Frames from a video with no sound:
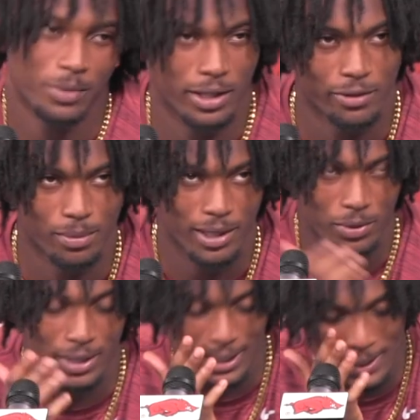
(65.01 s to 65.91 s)
Everybody
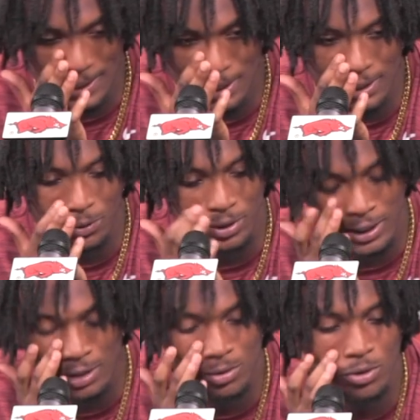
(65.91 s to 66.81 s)
would have got down. They would have
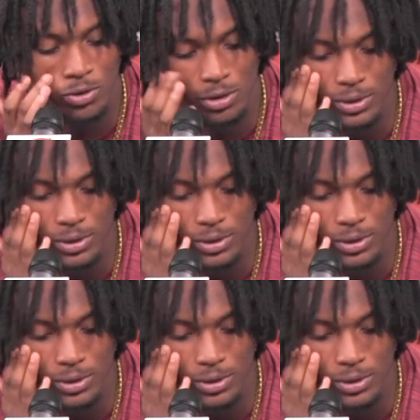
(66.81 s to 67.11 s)
kept scoring.